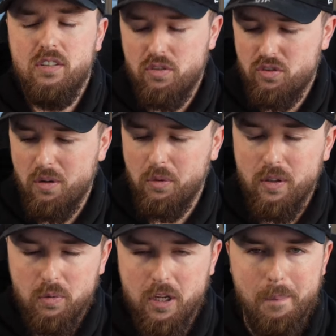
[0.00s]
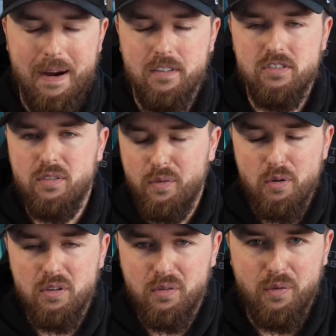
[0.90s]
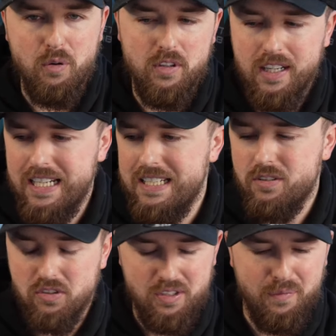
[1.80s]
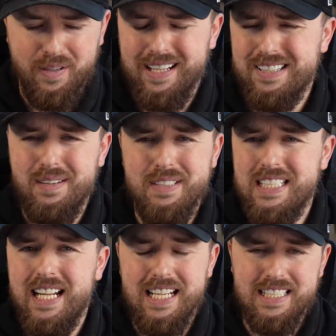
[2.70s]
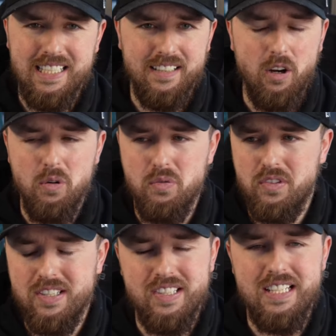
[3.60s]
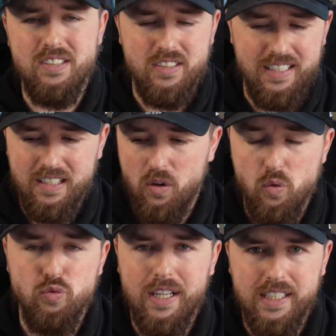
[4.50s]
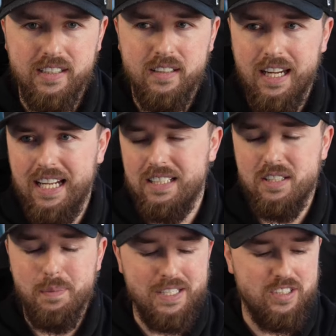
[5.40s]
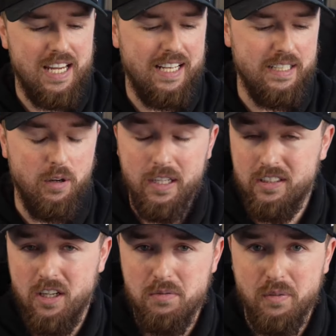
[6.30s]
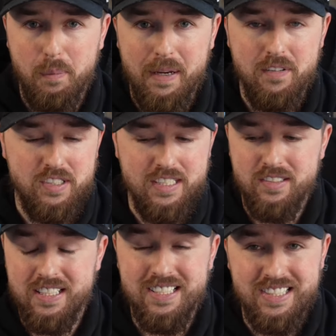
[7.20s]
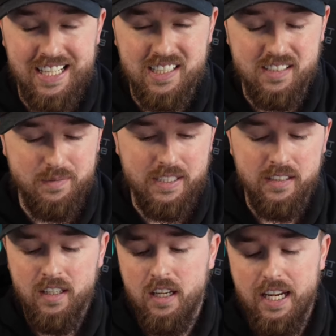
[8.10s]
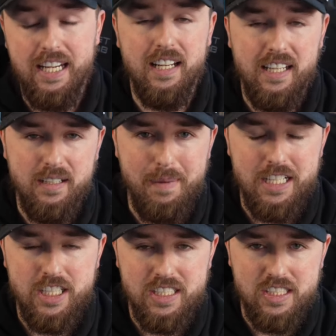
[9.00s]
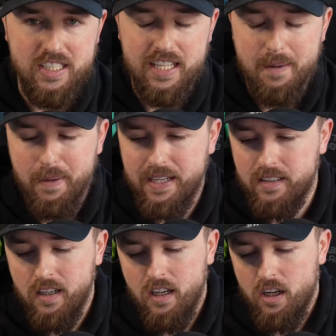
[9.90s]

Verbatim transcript: So stop doing all the comparisons. Foden's Foden, and he's got something like 17, 18 goals this season already. And it's his best tally in terms of appearances consecutively in a, in a Manchester City campaign.